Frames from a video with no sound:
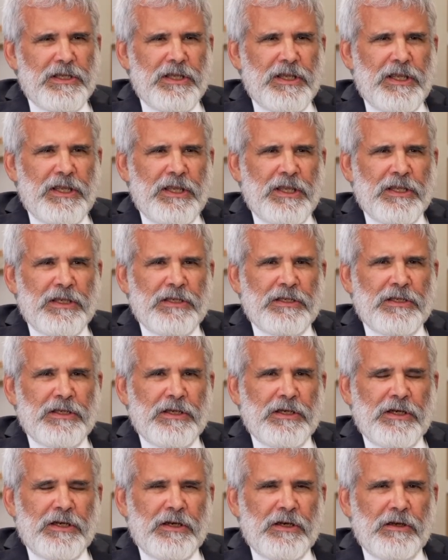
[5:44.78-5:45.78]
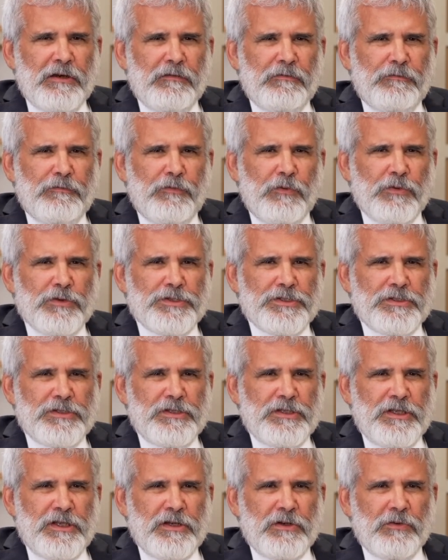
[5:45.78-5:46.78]
and uh,
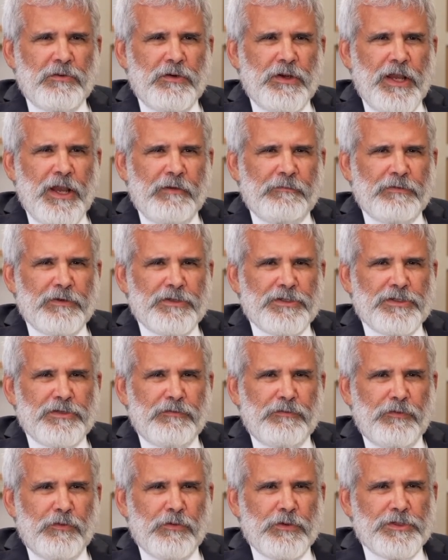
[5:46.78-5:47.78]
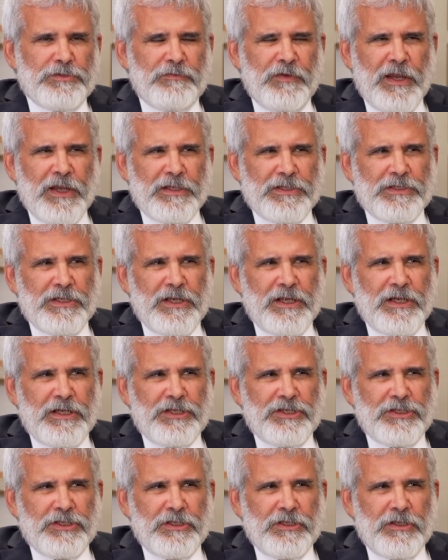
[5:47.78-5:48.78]
forced, you know, efforts to force
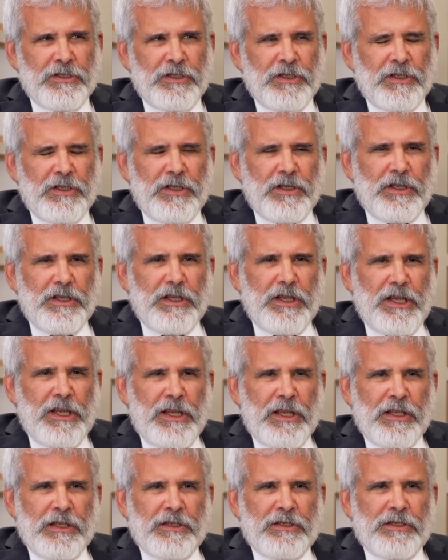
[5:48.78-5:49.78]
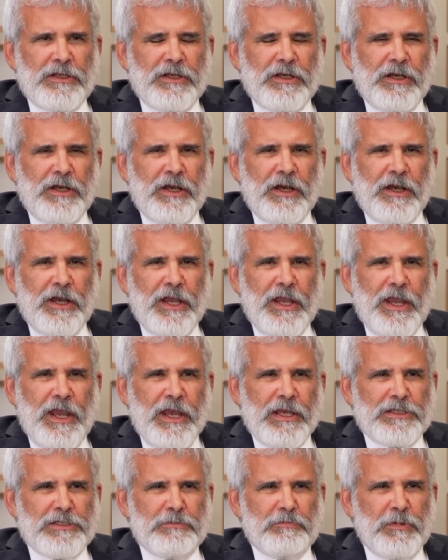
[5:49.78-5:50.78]
vaccination and uh,
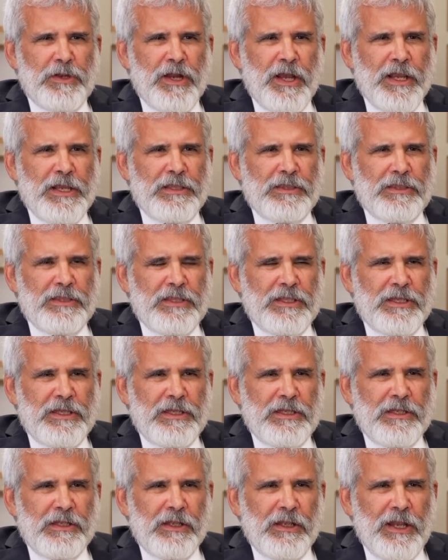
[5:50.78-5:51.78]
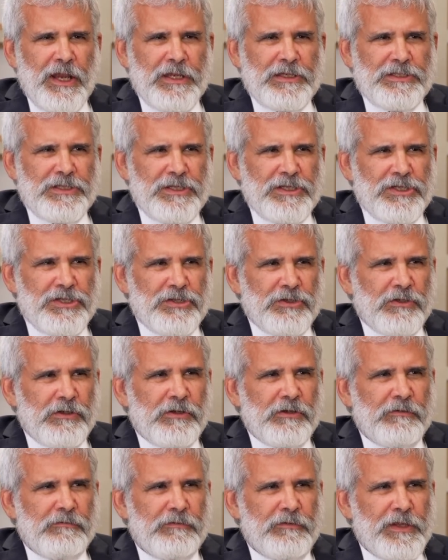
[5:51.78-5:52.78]
expedite the
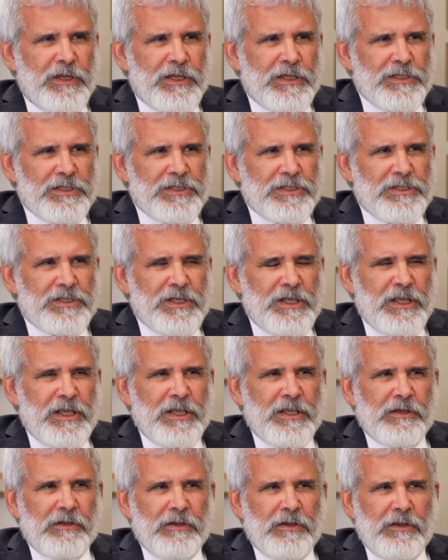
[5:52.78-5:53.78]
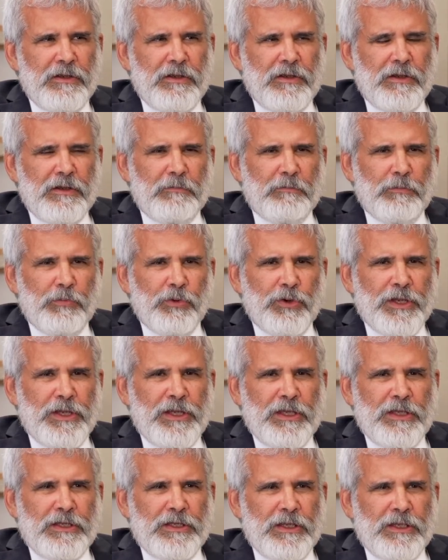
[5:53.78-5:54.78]
licensure of this and bring
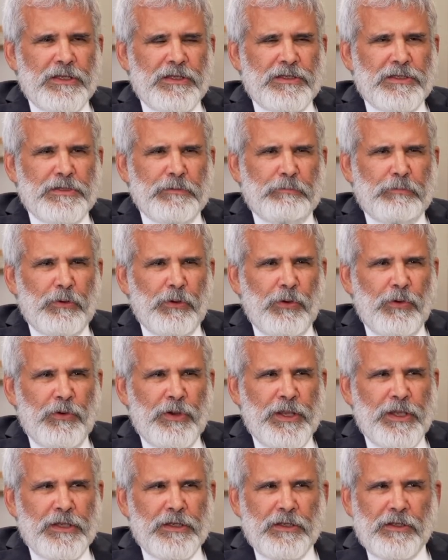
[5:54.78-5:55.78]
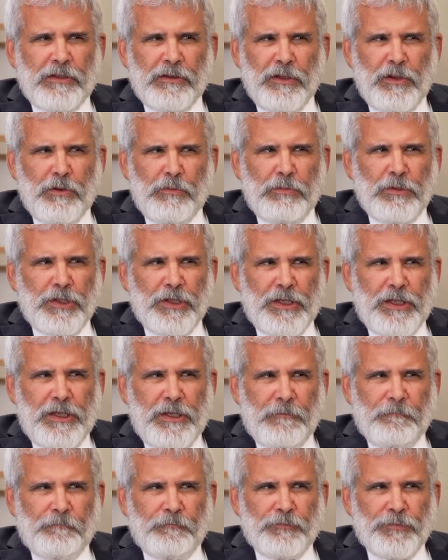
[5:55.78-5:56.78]
it and deploy it
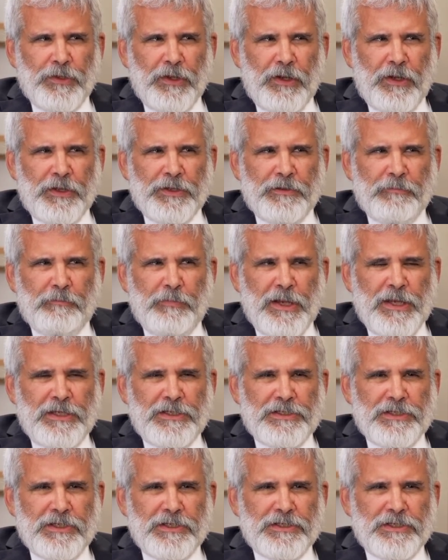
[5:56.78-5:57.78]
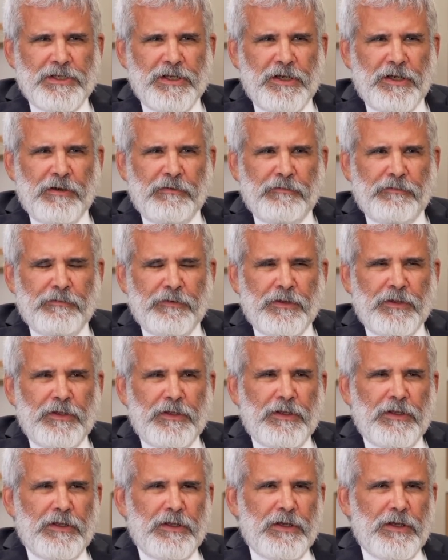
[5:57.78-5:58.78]
globally on the basis of
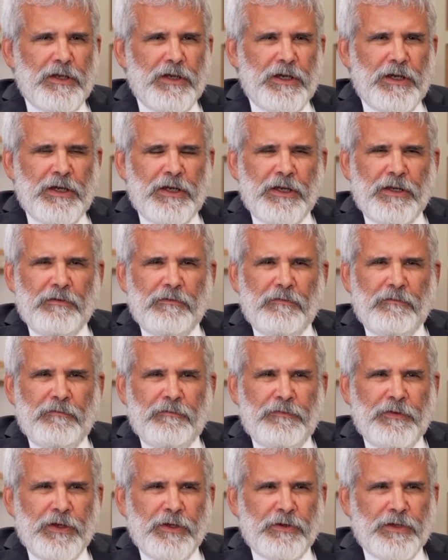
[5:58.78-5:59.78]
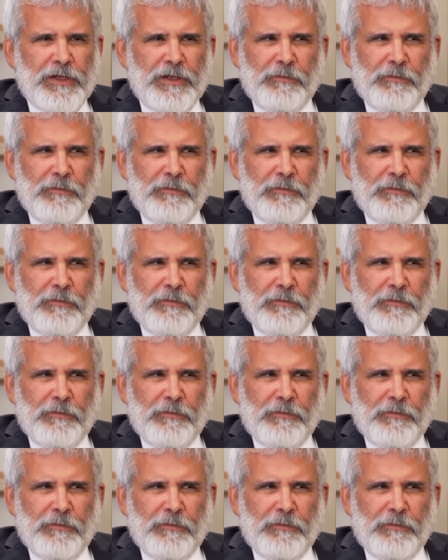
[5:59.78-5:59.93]
uh, very